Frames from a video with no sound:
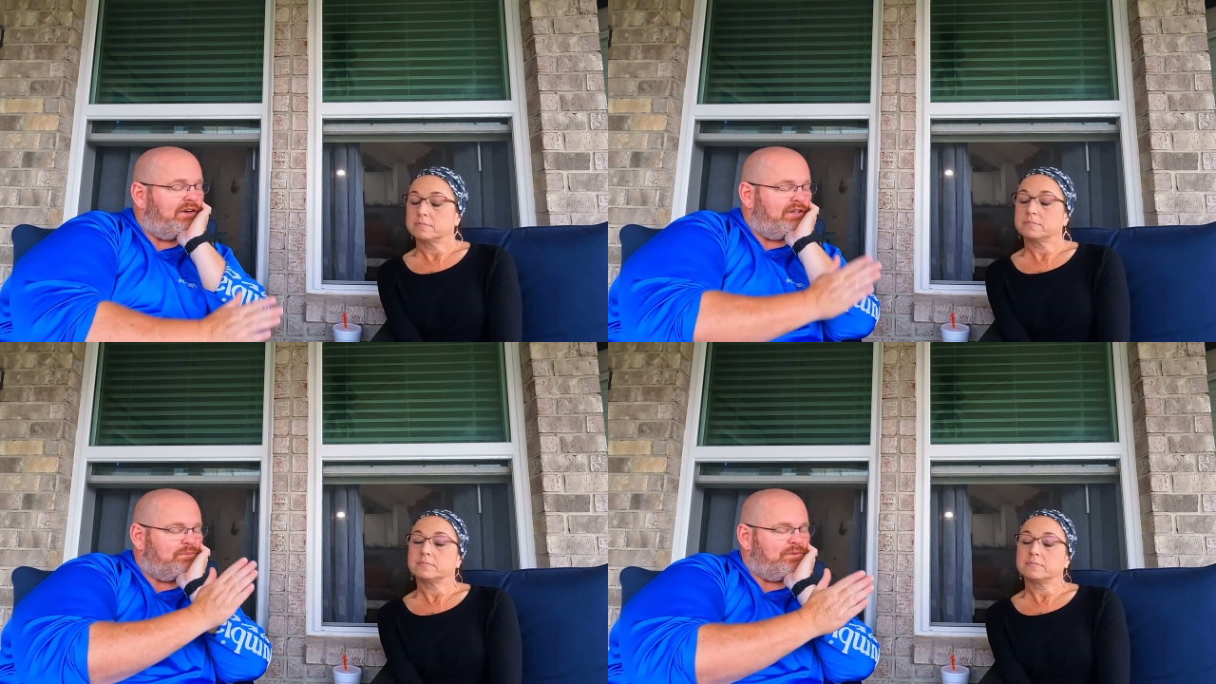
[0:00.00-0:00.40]

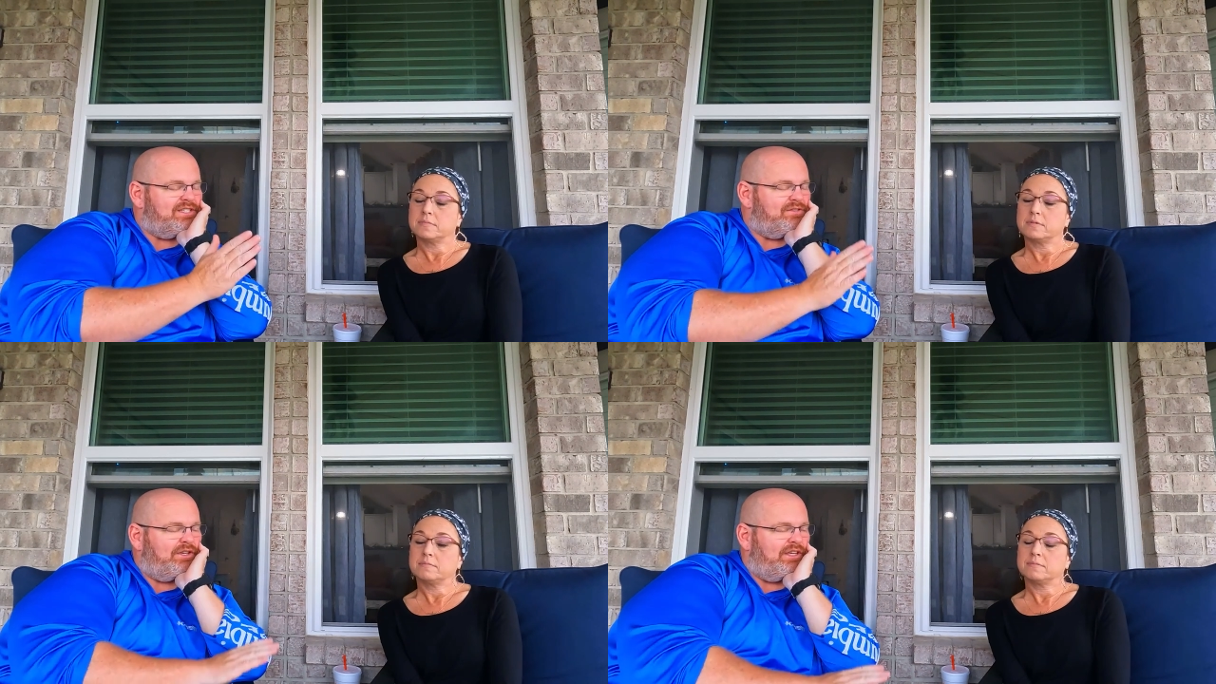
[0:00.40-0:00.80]
Speaker 1: very
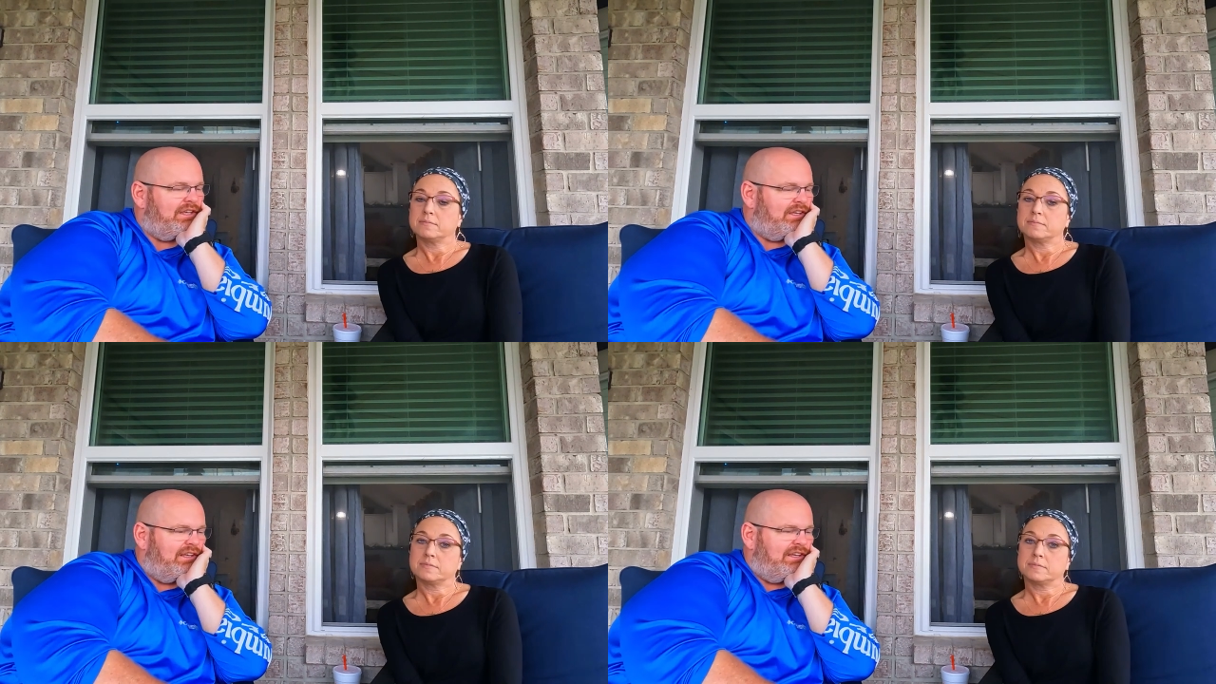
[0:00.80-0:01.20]
specific.
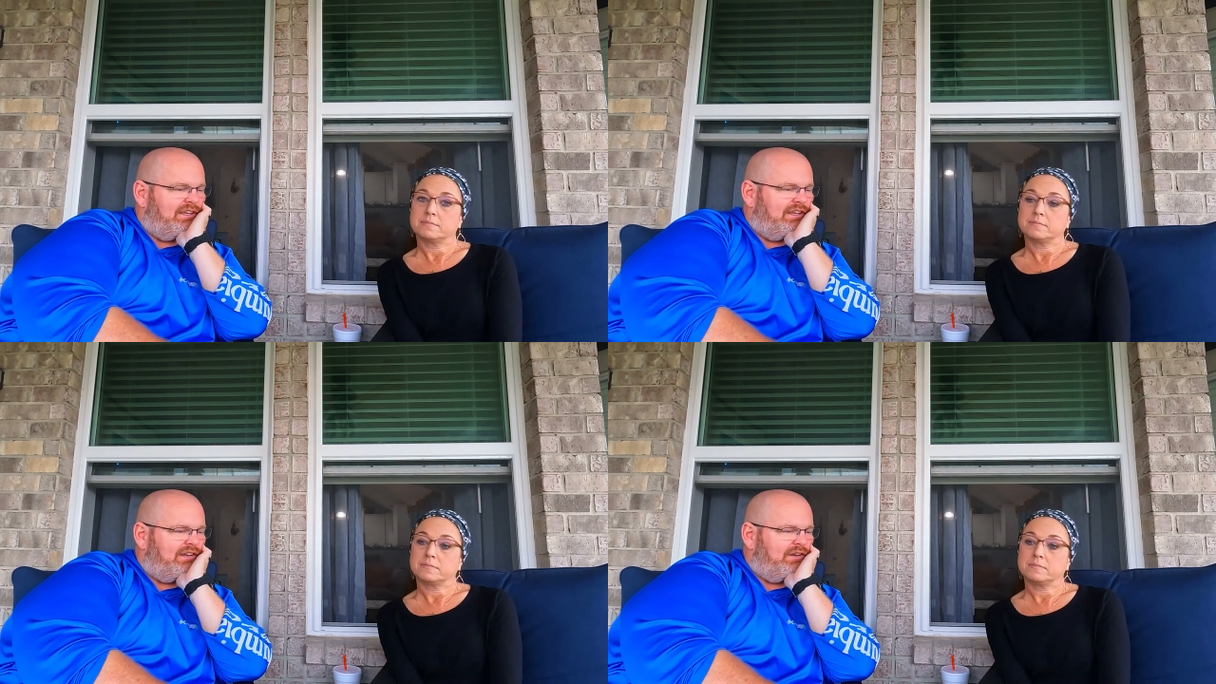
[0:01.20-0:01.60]

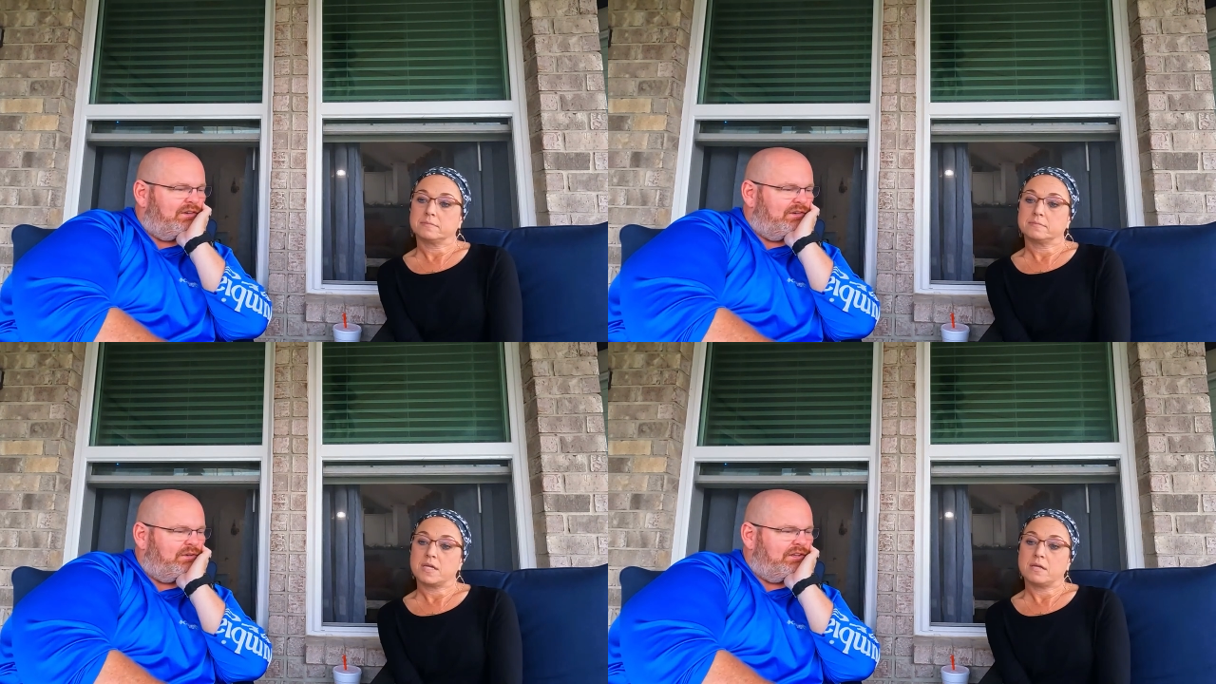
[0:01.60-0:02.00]
You know,
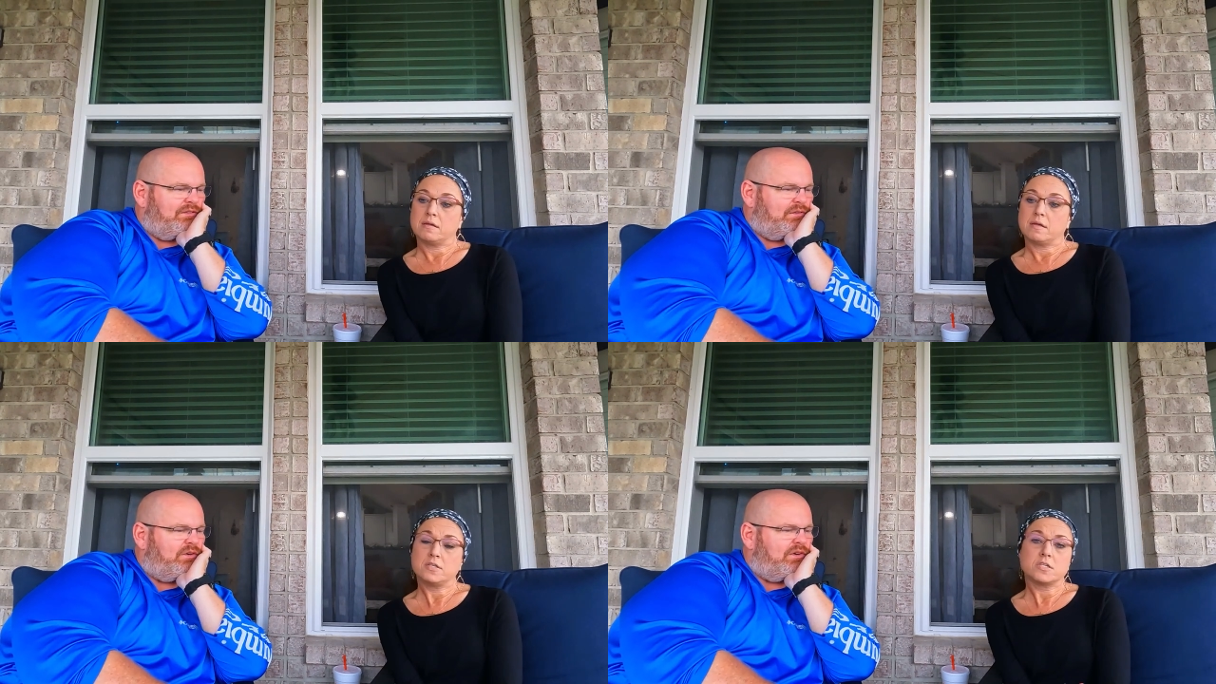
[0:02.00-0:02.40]
don't
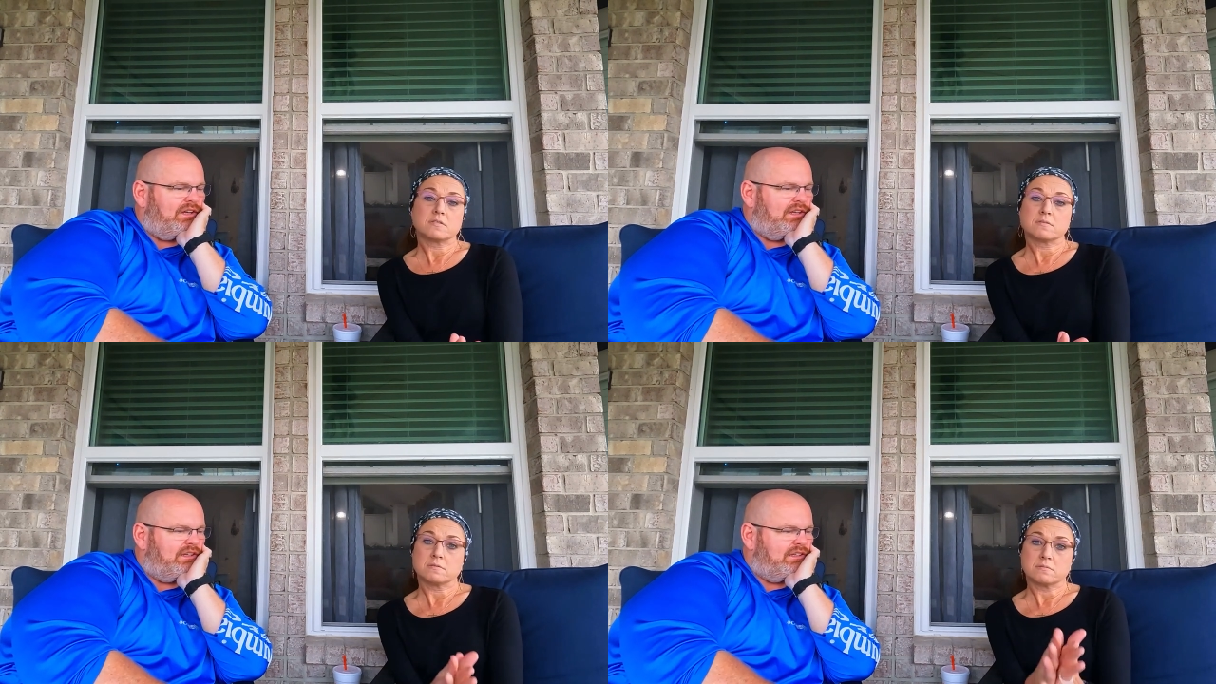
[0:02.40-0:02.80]
get the and wrong
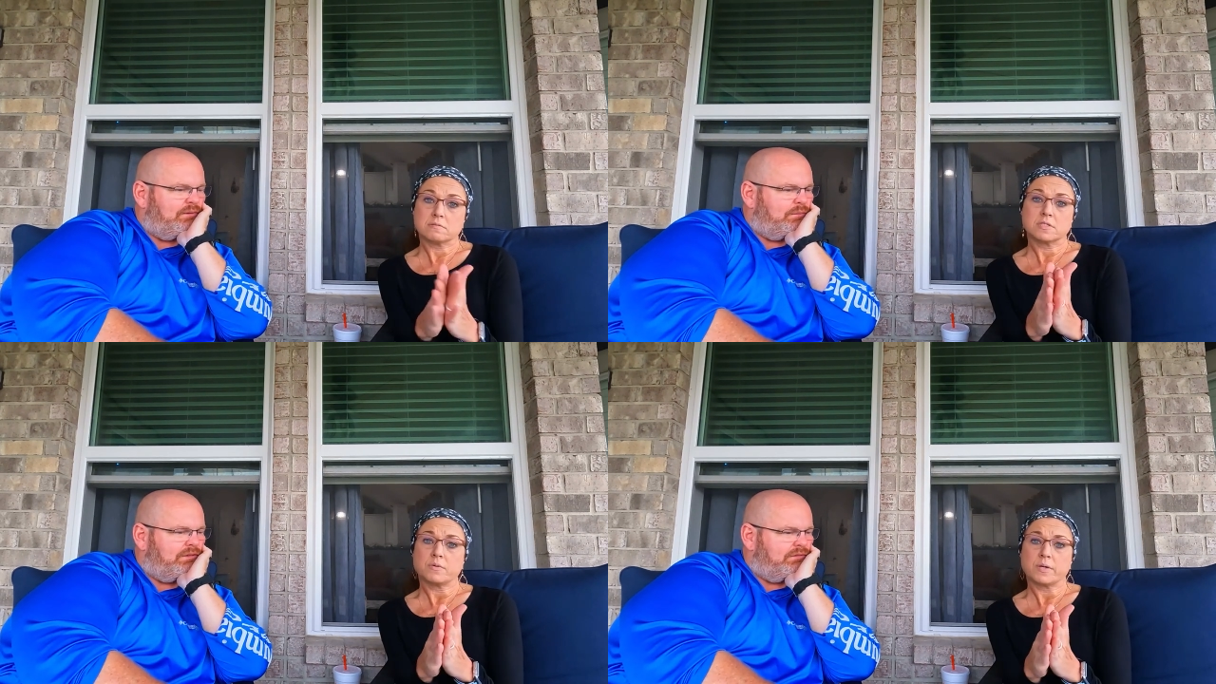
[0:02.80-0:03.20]
just idea.
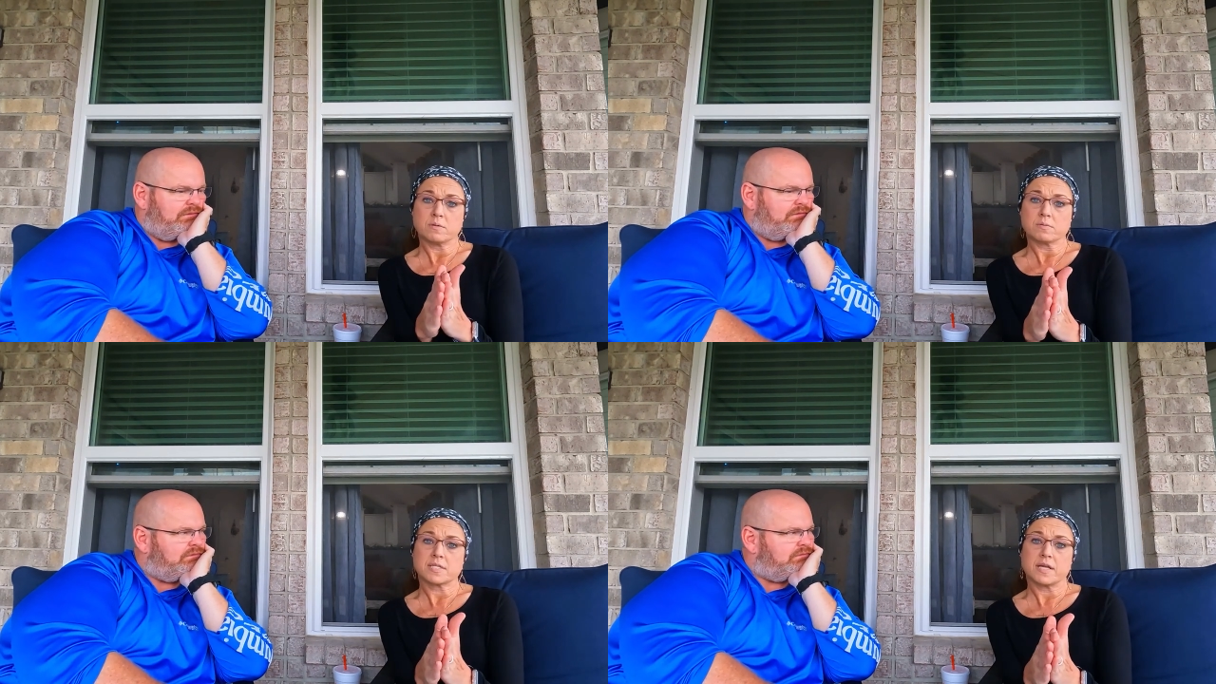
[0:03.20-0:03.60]
Speaker 2: So I
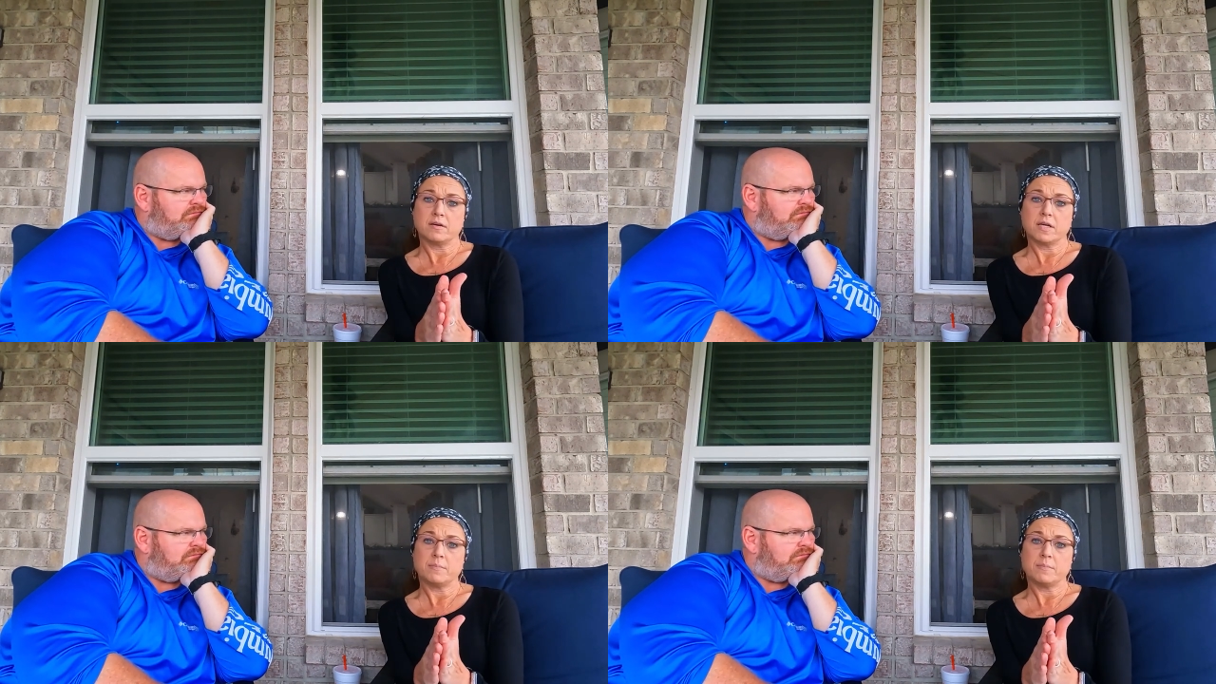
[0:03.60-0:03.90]
don't scare